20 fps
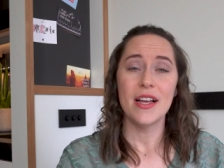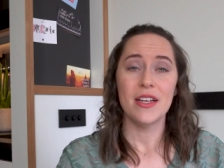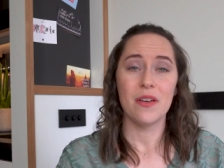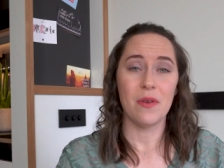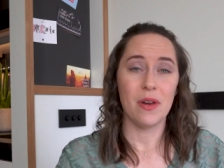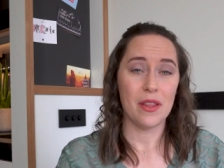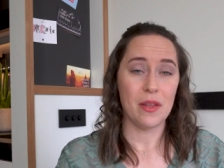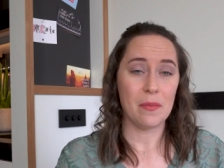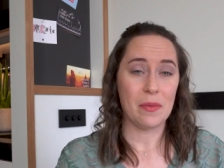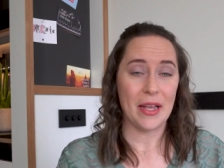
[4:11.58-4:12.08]

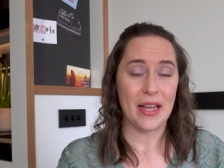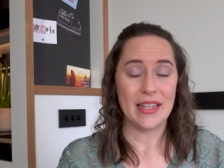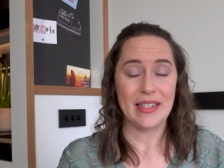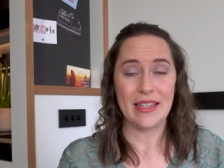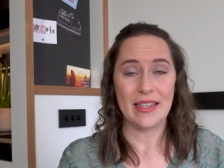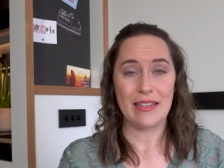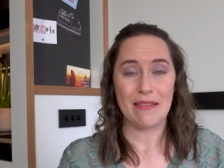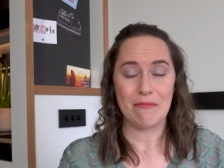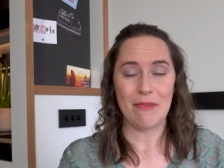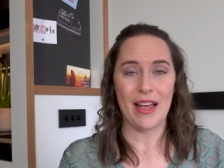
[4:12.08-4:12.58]
one of the
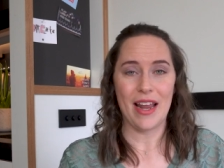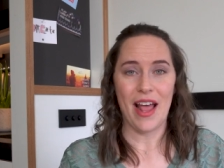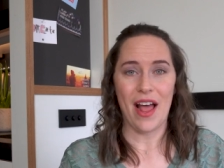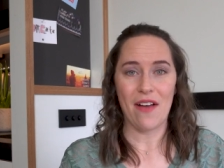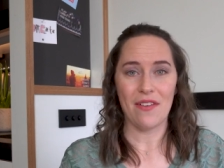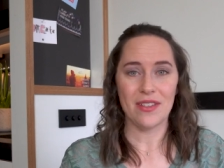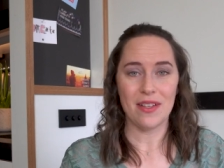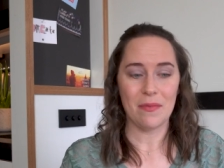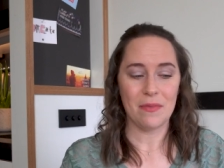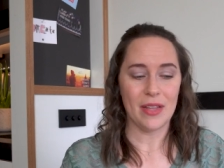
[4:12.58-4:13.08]
places might
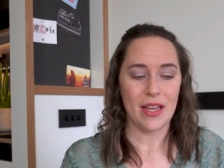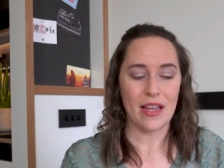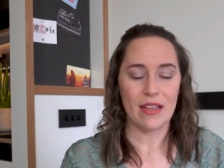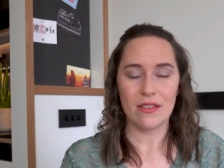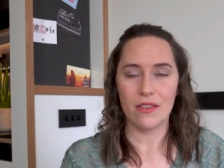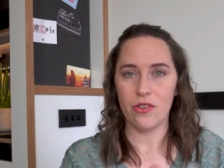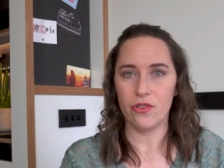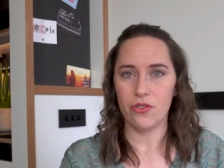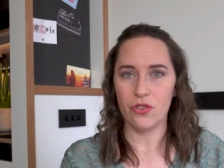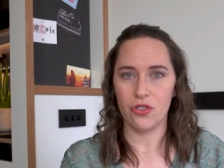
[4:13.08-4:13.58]
have something
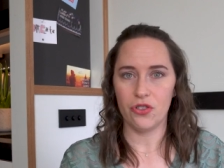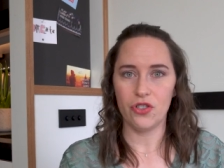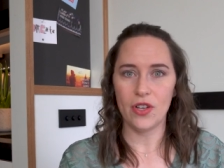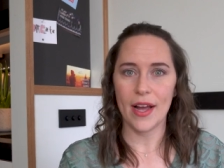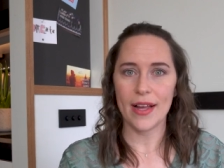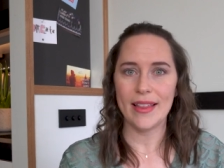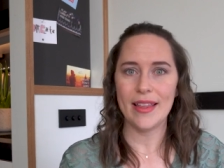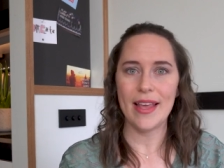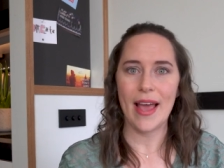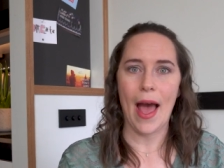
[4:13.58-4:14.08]
and so you just
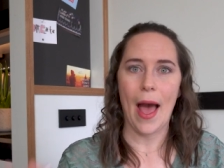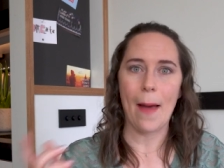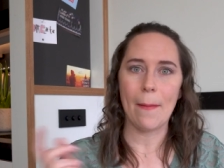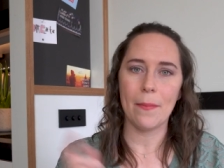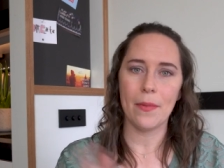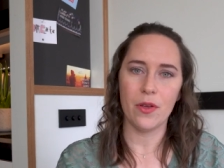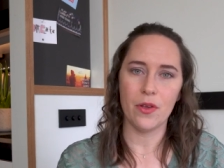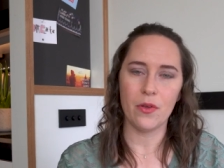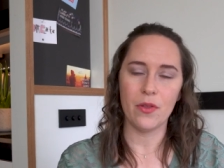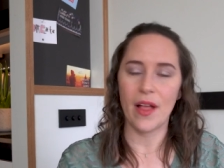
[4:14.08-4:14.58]
check the
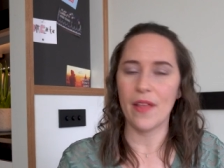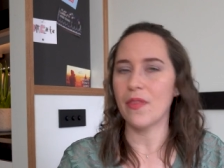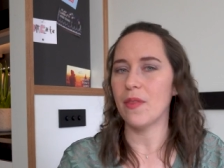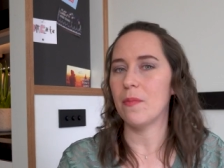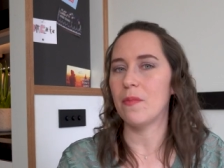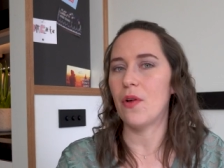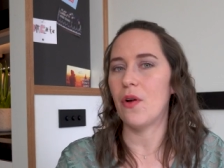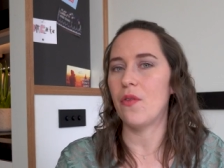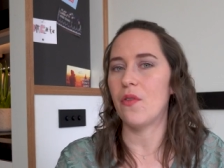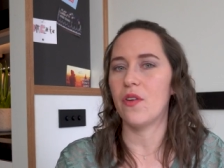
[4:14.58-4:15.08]
app, you let
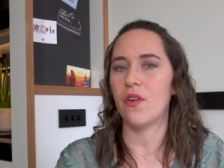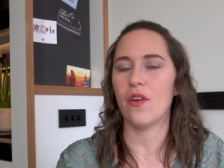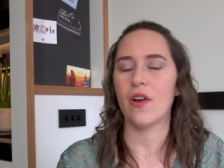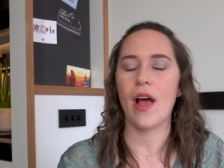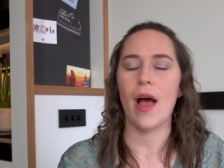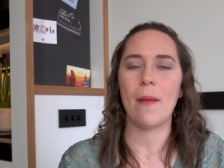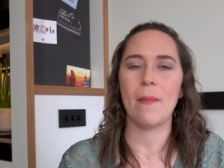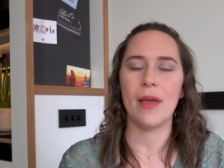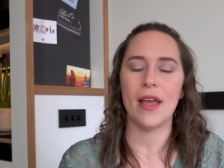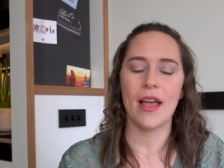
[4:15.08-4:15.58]
them know that you're
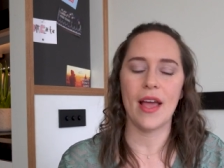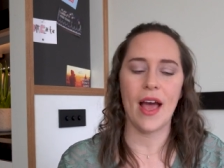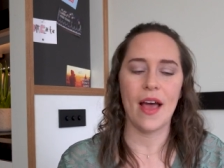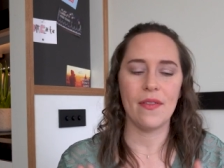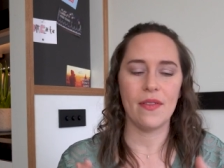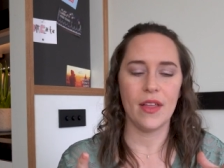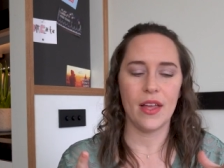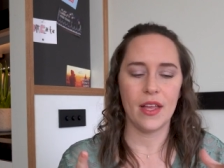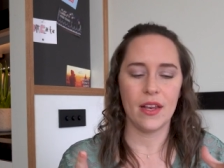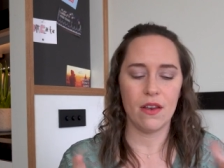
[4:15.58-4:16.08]
coming
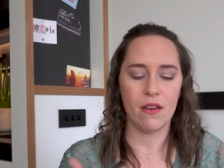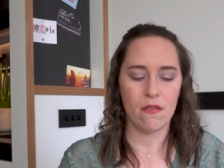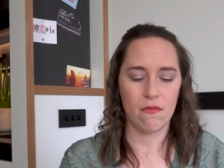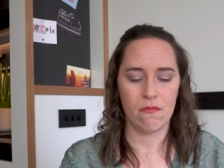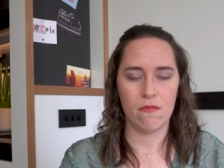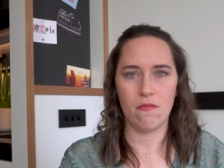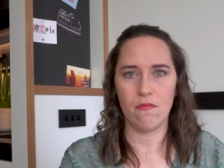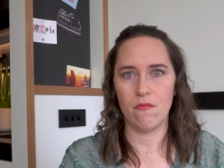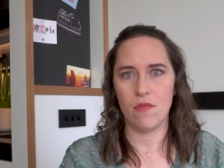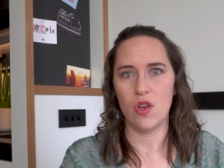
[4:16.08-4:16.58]
and then
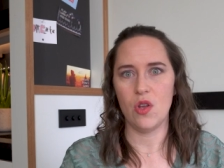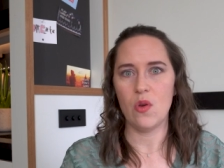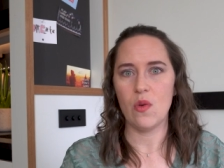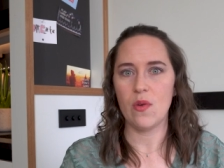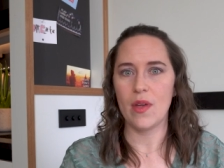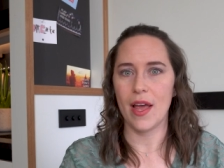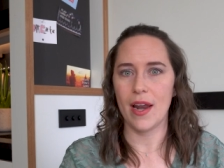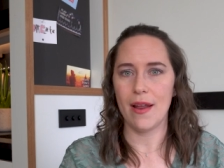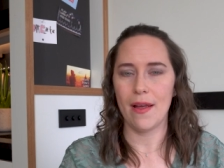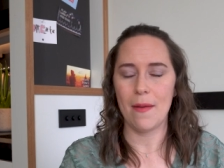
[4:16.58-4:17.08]
you
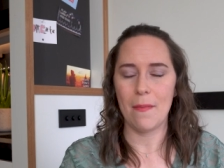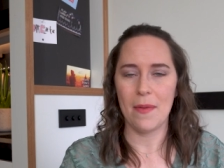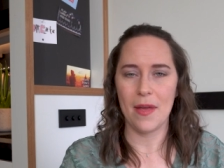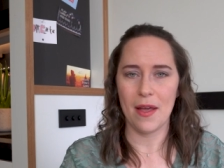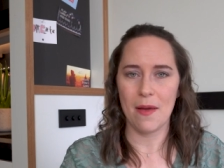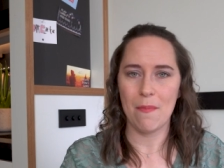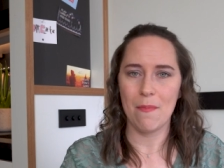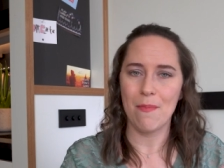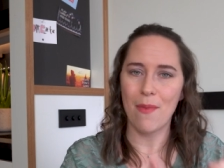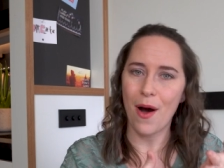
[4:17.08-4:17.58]
get a
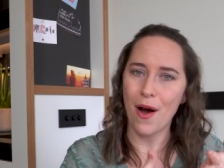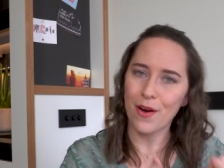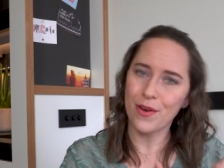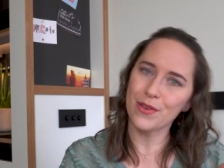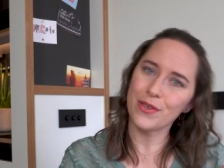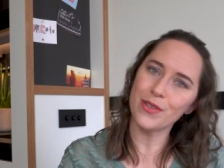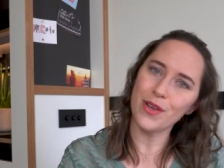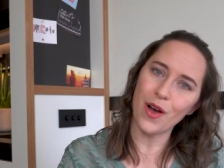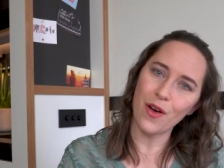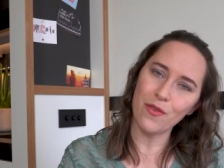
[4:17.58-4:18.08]
big
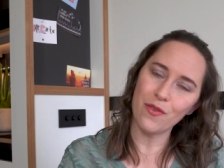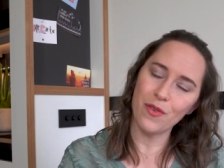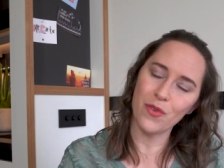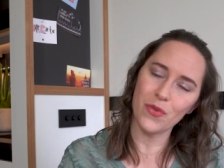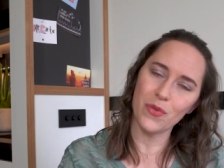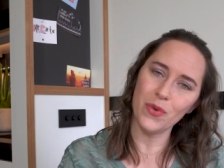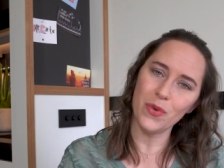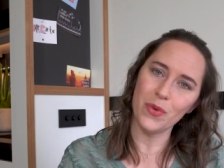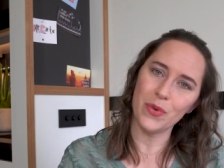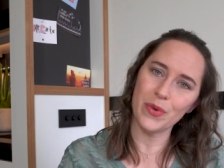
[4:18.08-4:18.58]
box of
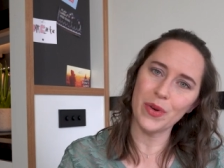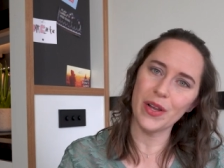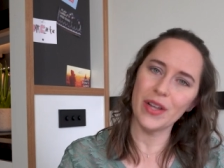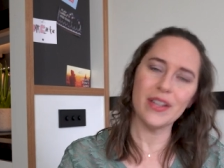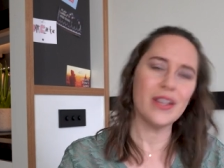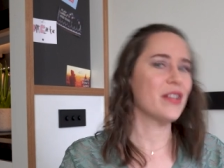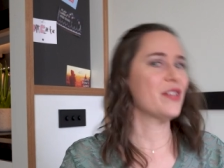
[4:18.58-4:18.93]
food.